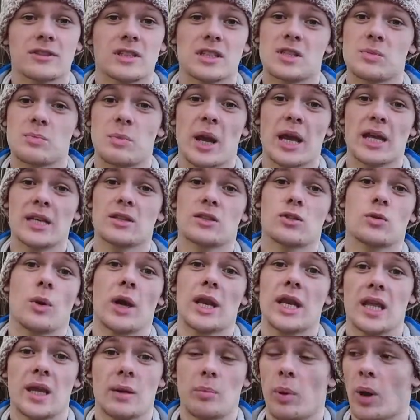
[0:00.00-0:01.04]
to spend
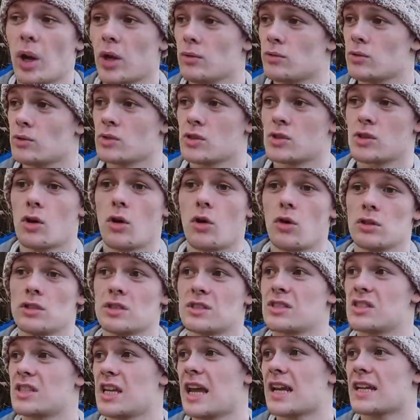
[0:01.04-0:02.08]
£20 on
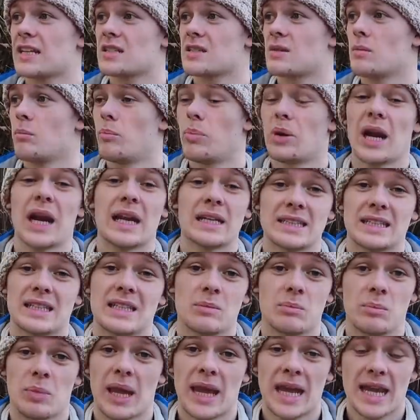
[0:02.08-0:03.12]
6 branded
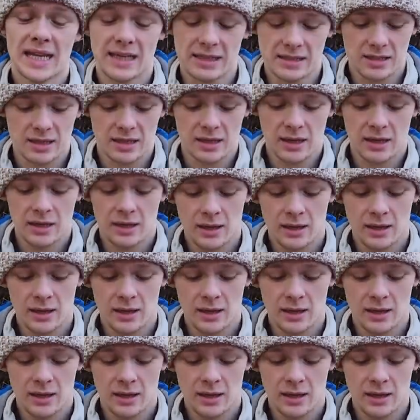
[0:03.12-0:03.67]
pegs.